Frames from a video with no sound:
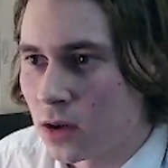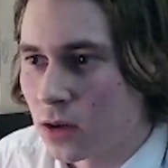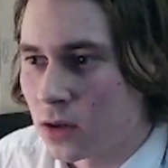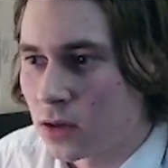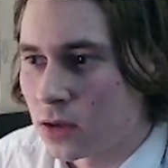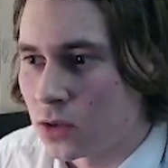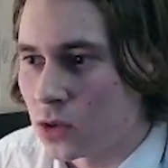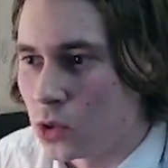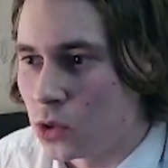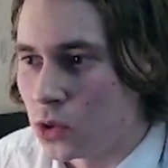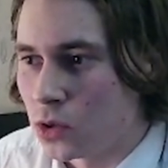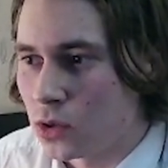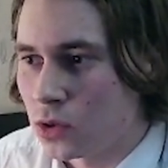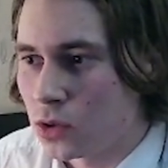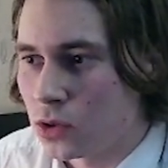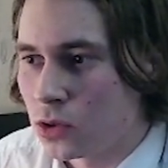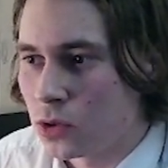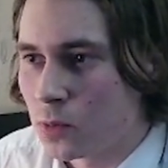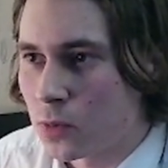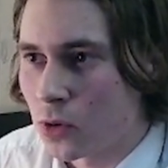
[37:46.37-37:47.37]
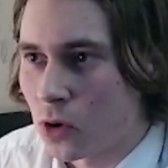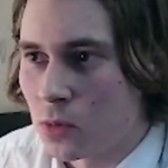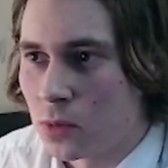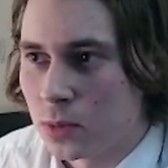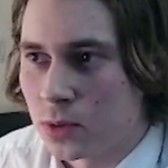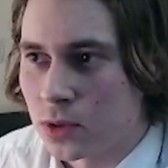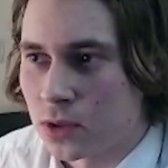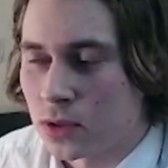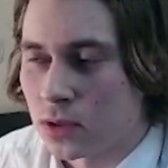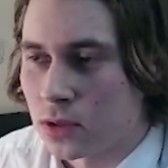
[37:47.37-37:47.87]
You
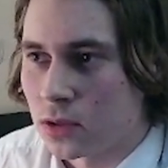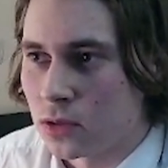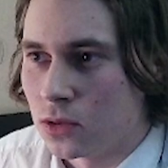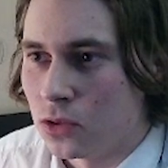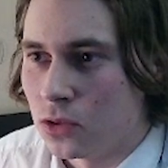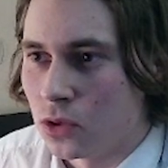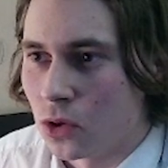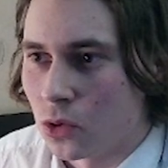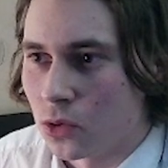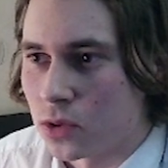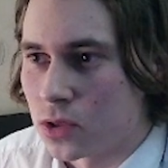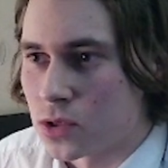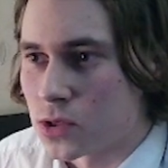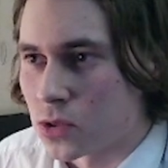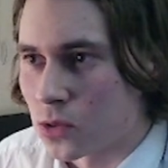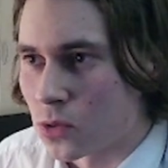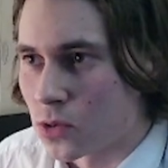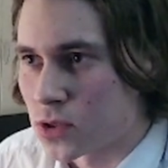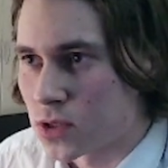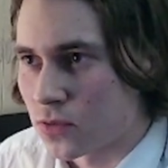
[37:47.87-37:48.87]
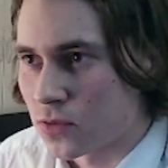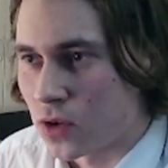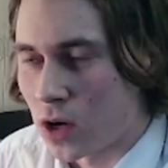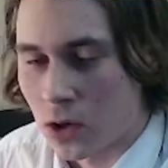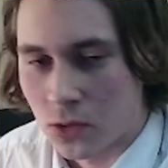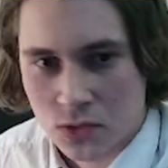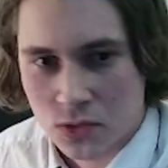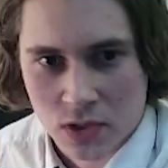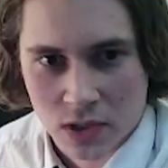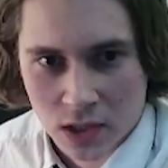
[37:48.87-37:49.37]
probably know the source of
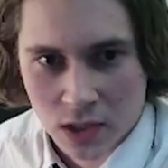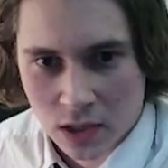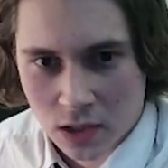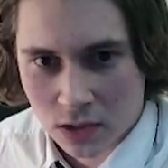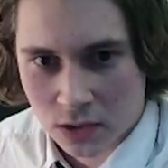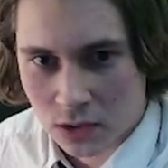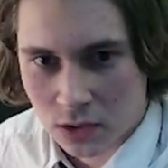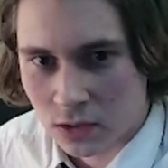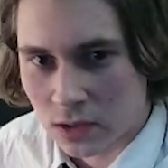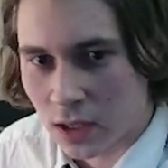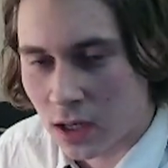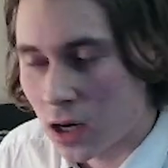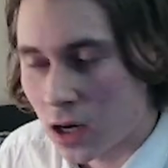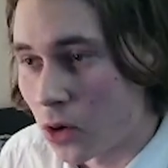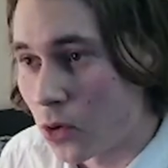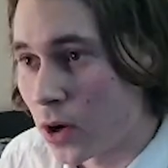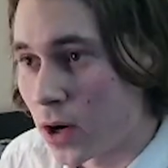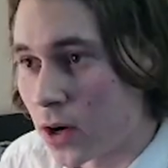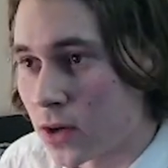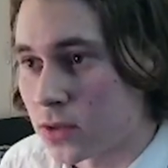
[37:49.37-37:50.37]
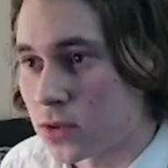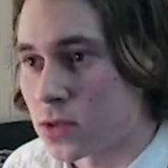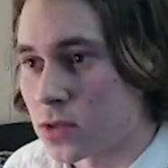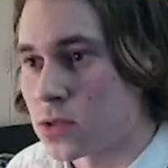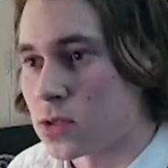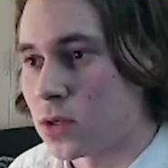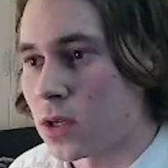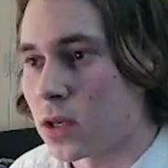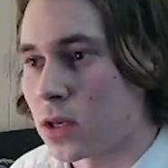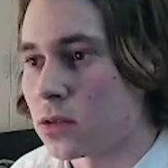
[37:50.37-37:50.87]
how to get it and like how hard it is
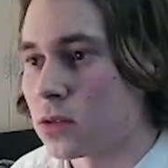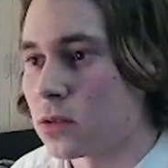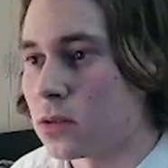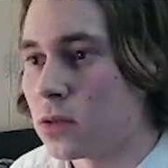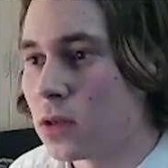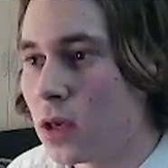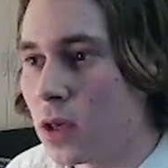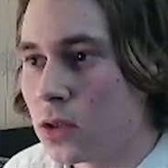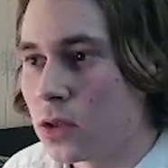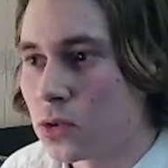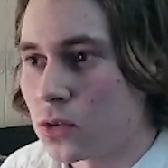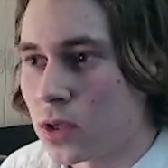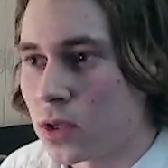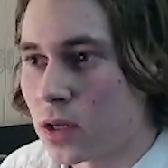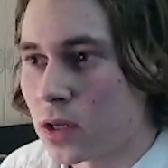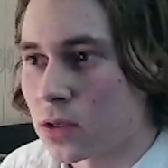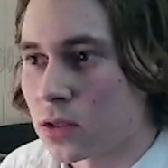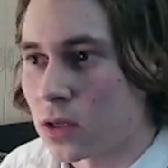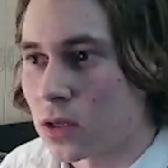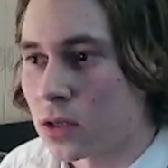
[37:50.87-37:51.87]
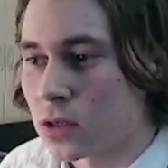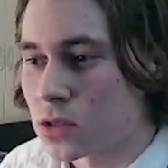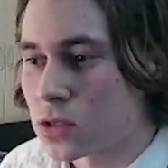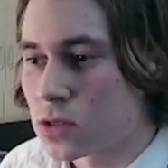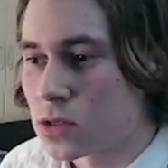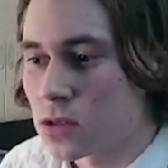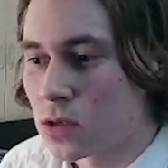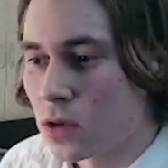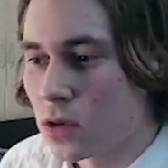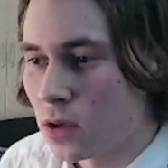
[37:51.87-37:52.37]
to get it, and
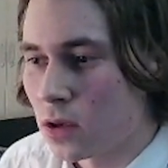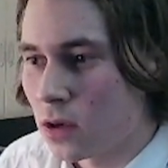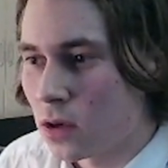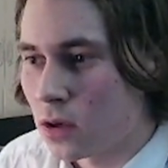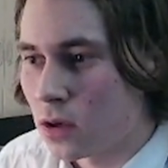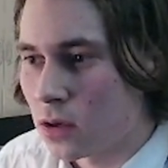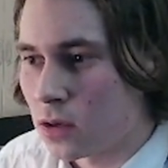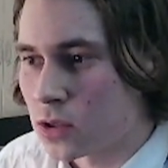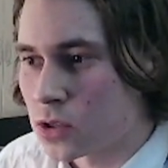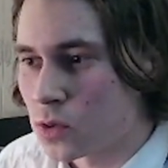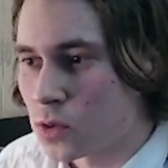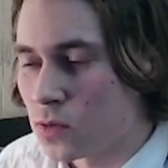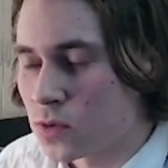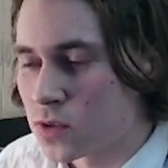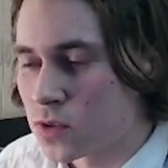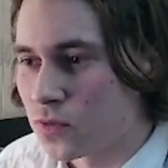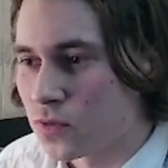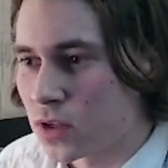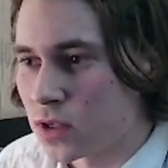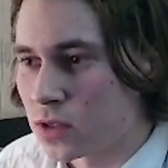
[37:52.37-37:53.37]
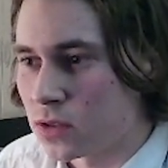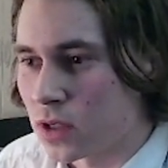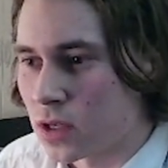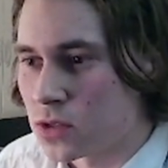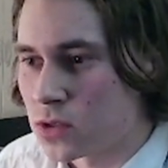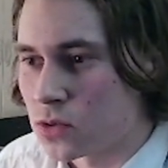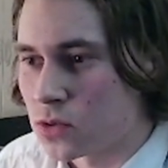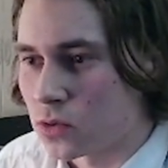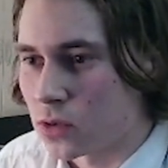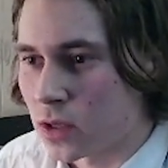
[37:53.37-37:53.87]
it's always very
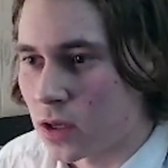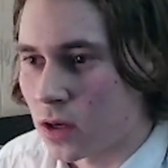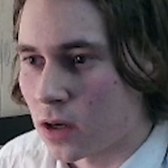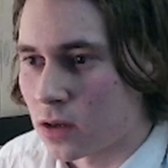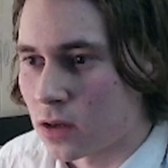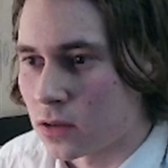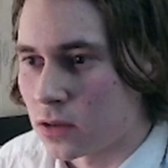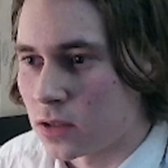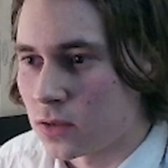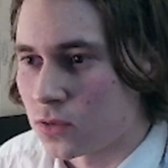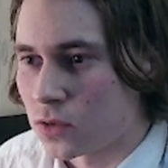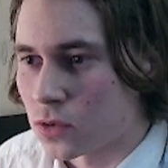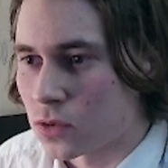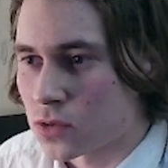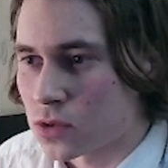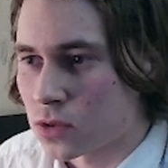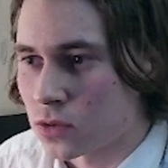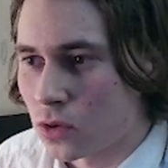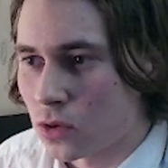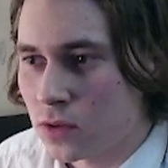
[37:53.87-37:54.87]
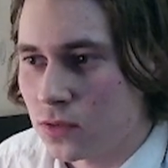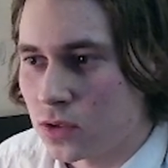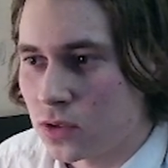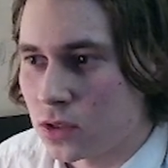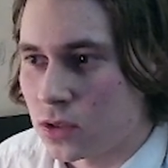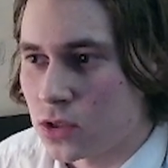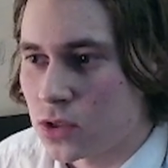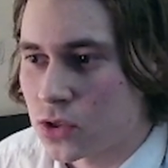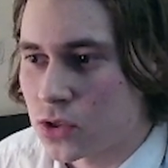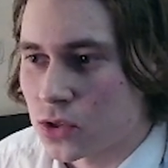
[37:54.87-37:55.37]
nice to like kind of leave those, not even
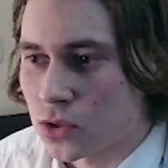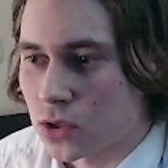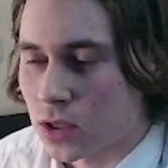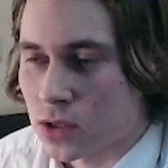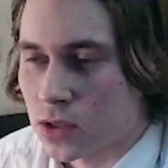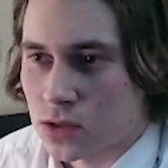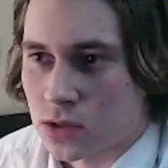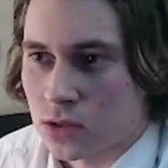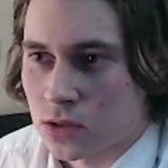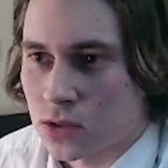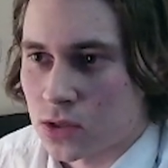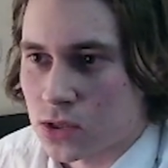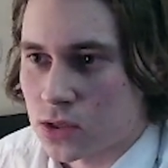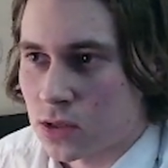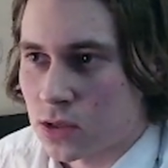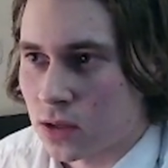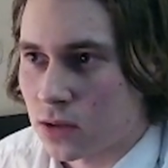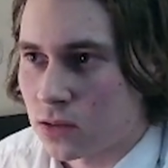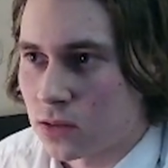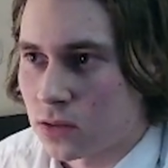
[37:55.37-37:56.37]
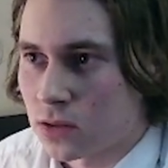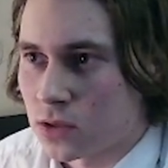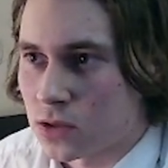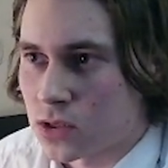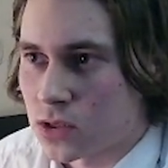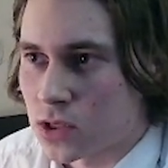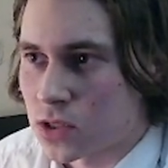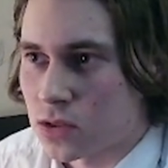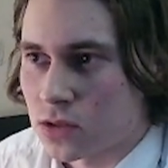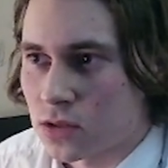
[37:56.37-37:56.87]
Easter eggs, they're just like
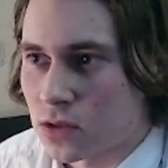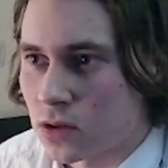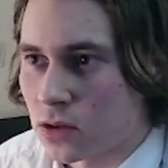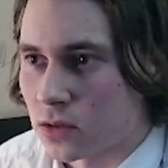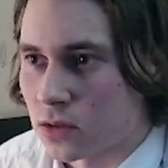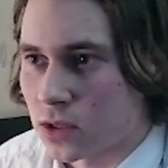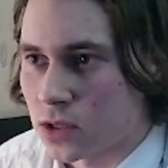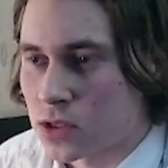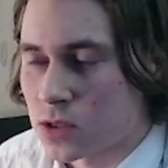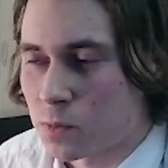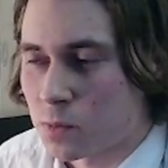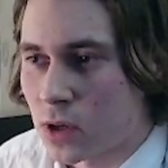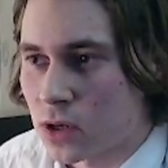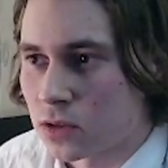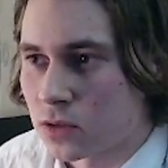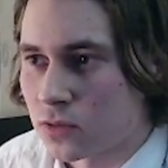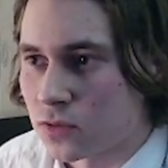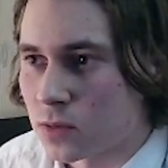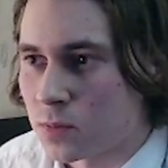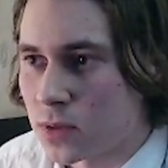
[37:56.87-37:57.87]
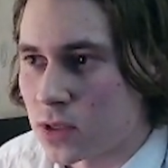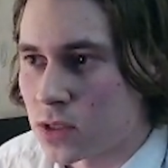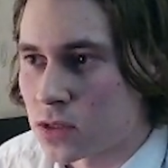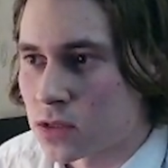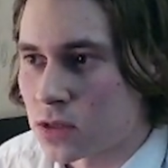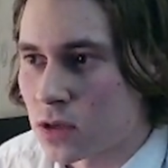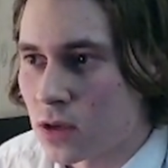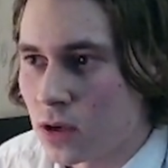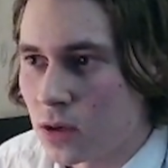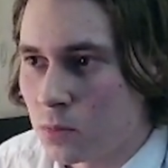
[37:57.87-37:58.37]
it's just there, like it's part of the piece.